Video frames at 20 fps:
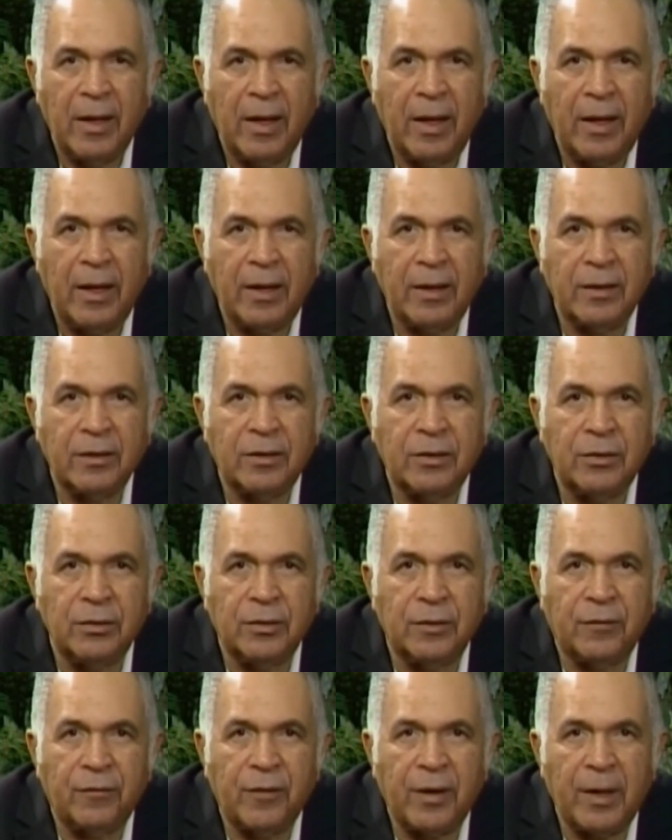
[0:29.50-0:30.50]
and to
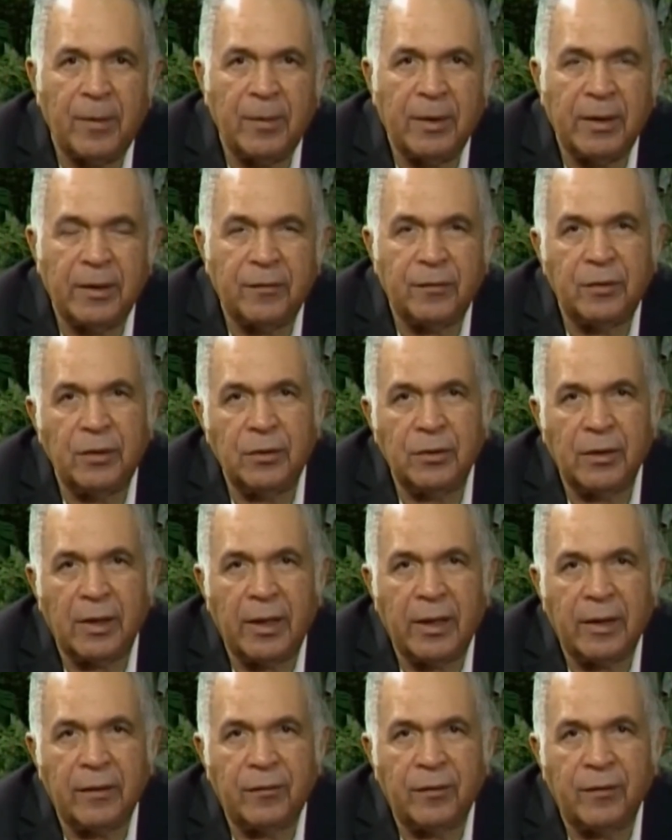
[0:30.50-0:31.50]
the family of New
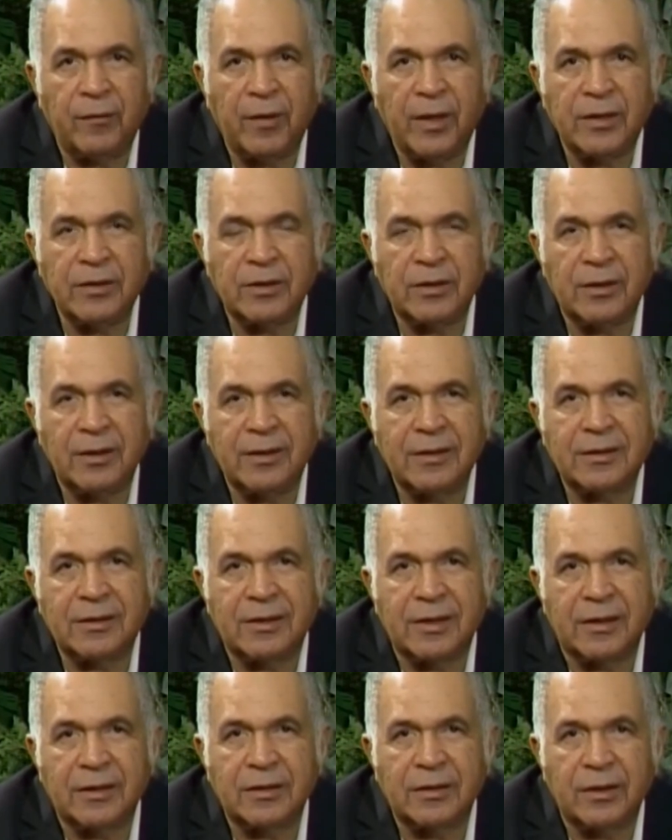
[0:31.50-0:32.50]
Life
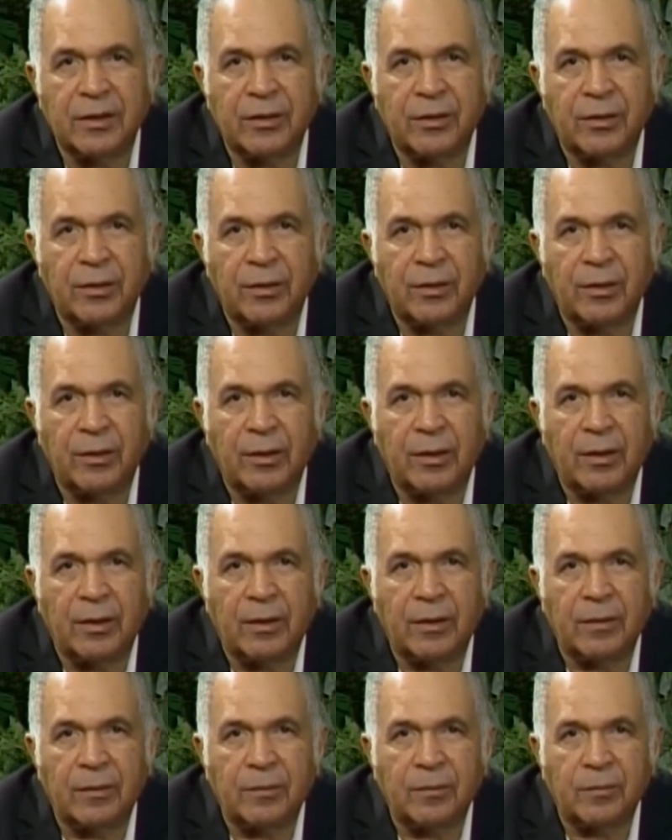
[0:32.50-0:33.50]
Evangelistic
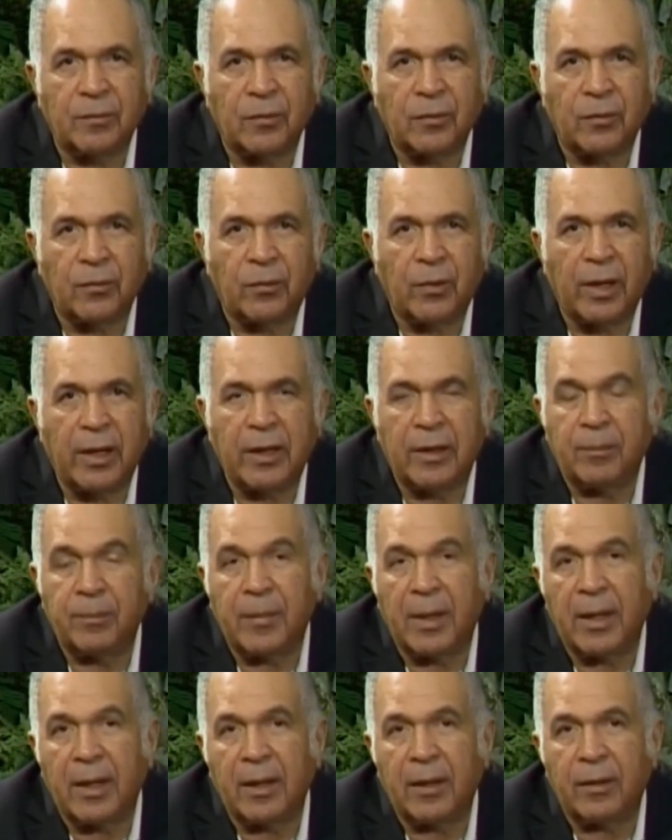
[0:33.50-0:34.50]
Center ran
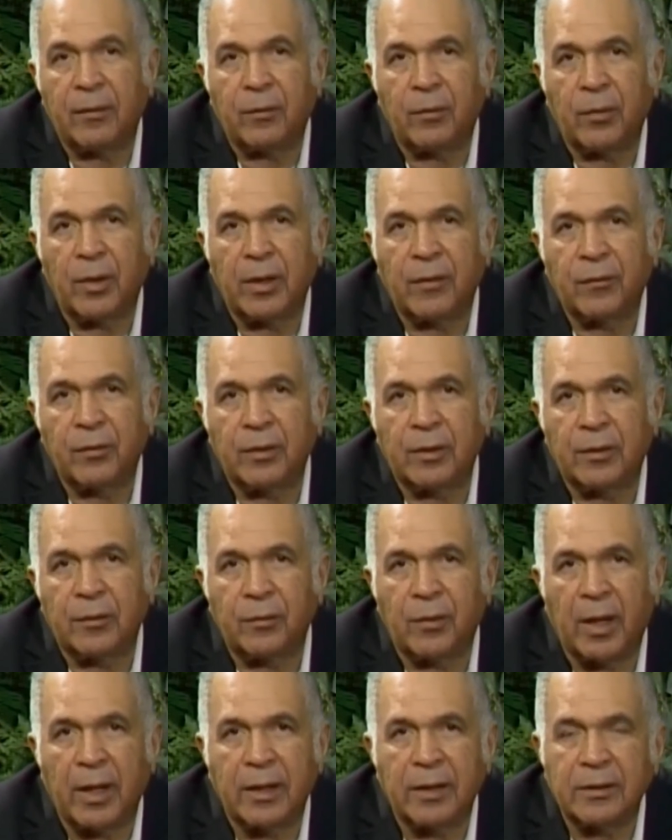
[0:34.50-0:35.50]
by
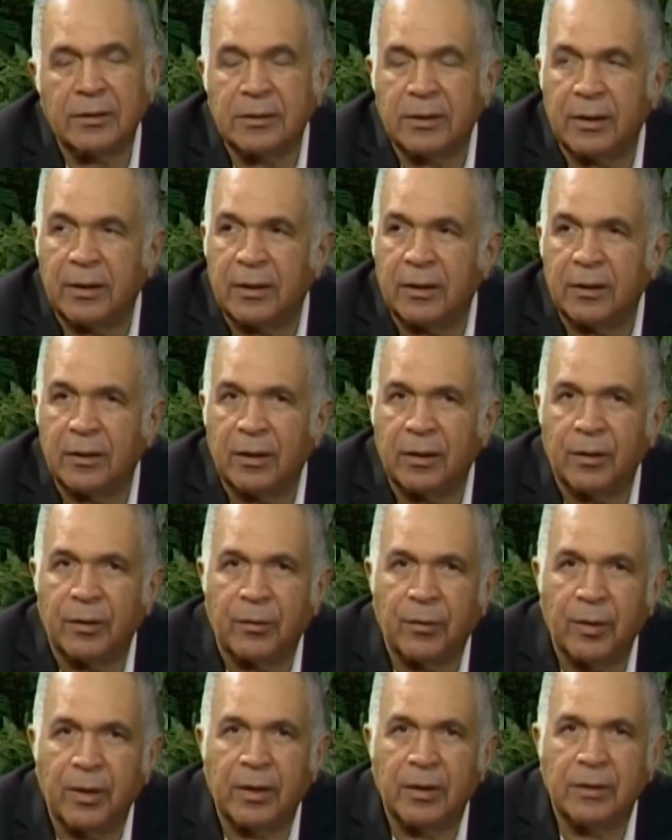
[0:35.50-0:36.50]
Reverend Rice, and
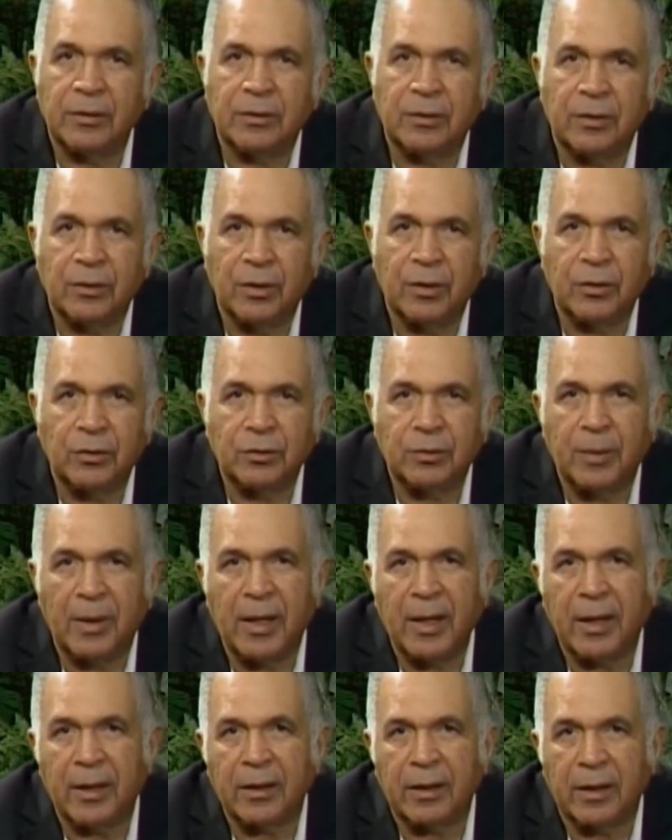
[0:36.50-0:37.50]
greetings to those
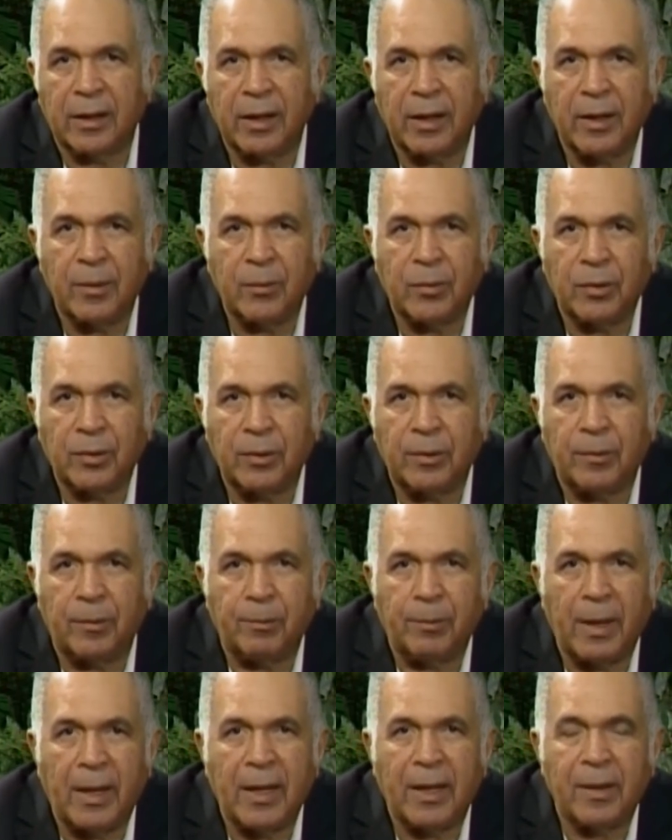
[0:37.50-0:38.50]
behind the camera,
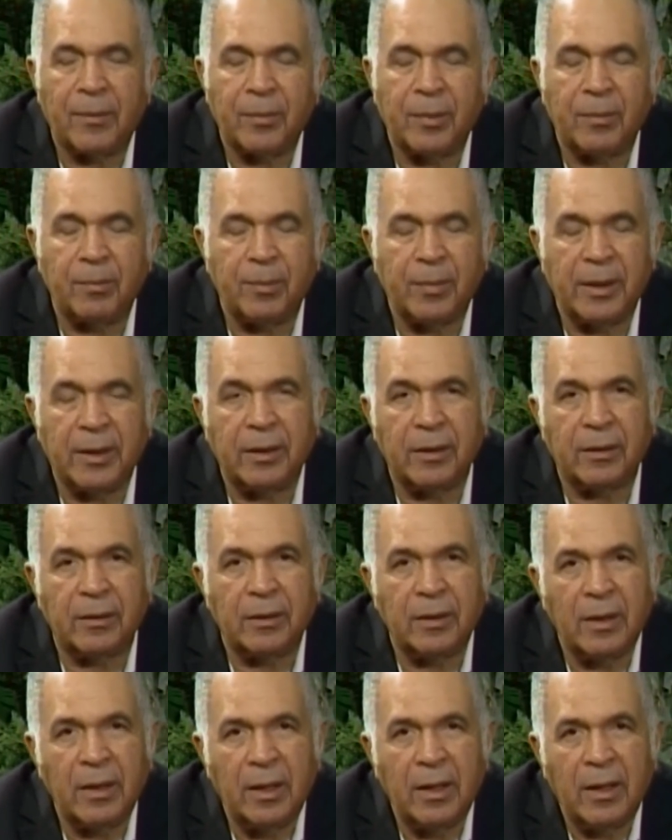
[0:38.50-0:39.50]
Bob and
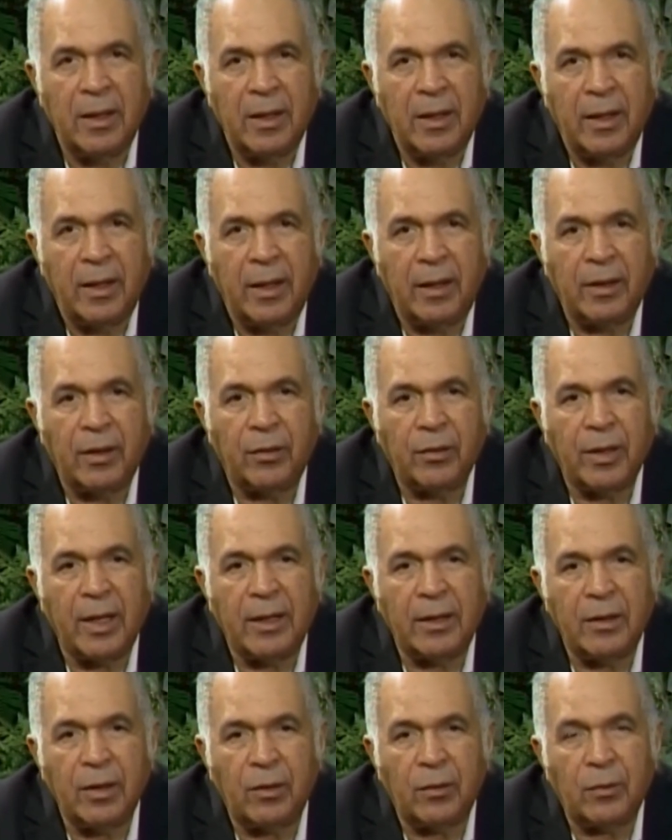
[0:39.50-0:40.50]
Bill. And on
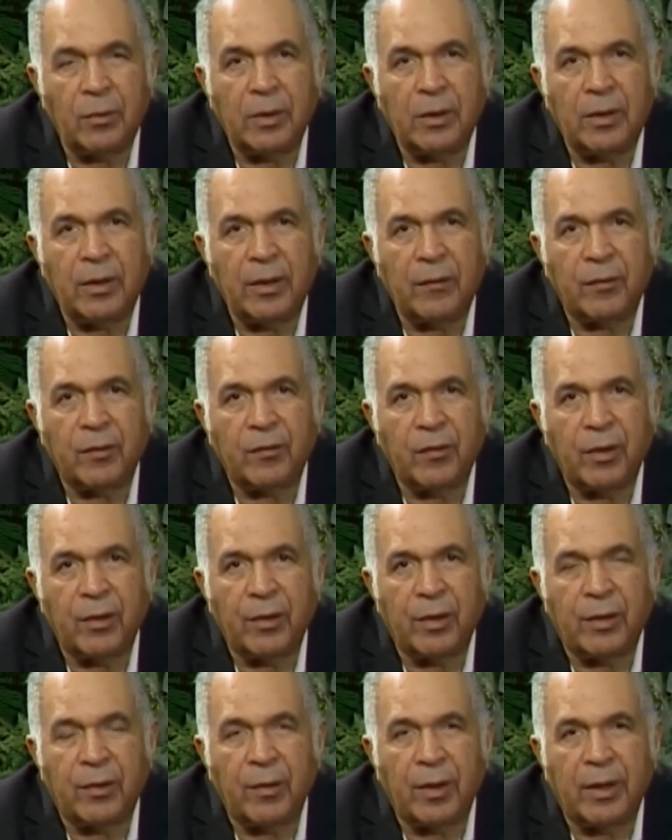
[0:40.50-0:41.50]
that note, we'll have a
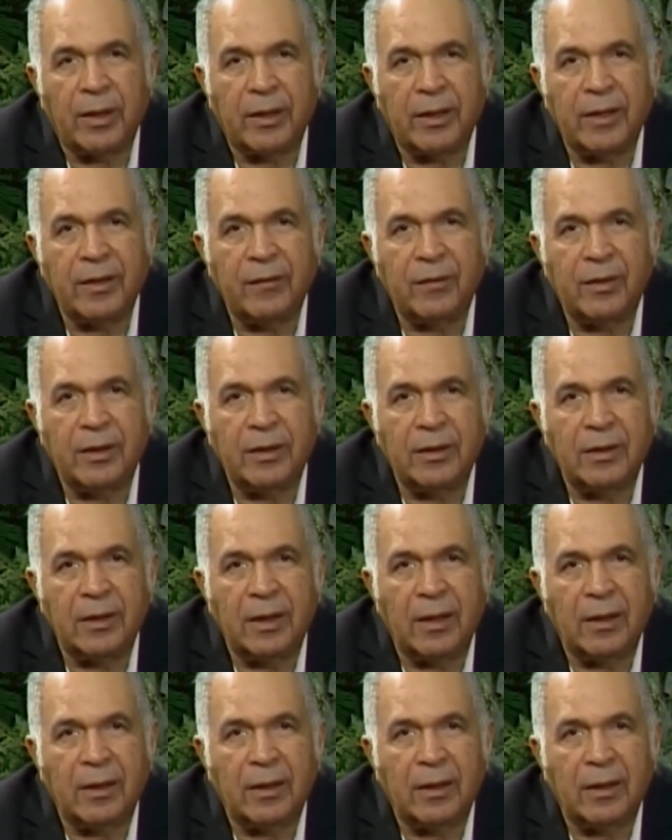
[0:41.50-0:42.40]
very great evening